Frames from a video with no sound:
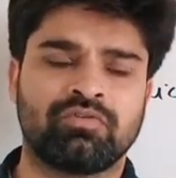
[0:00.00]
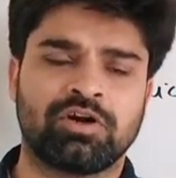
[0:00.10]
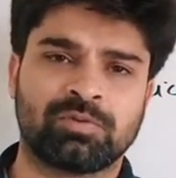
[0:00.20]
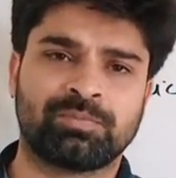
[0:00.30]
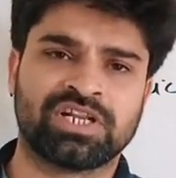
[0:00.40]

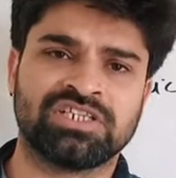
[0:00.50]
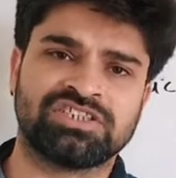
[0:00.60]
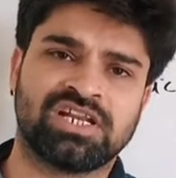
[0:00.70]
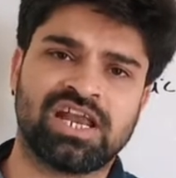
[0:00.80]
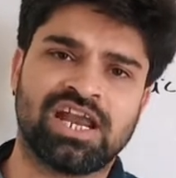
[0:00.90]
water
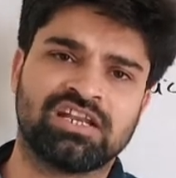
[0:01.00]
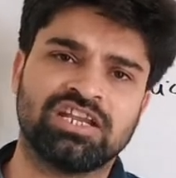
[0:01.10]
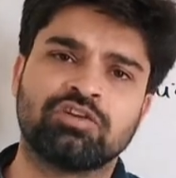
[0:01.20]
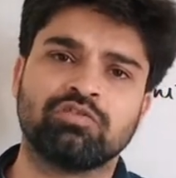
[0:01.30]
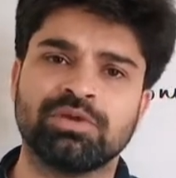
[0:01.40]
potential at
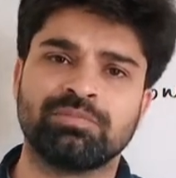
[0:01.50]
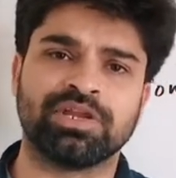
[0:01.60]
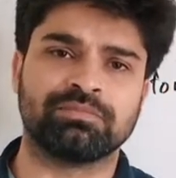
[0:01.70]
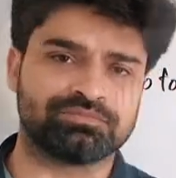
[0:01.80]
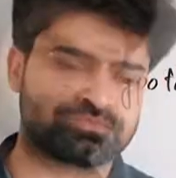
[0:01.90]

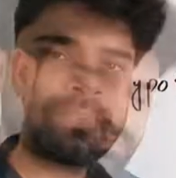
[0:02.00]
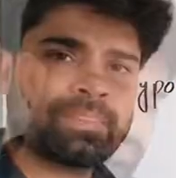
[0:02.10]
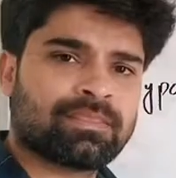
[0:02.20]
equilibrium.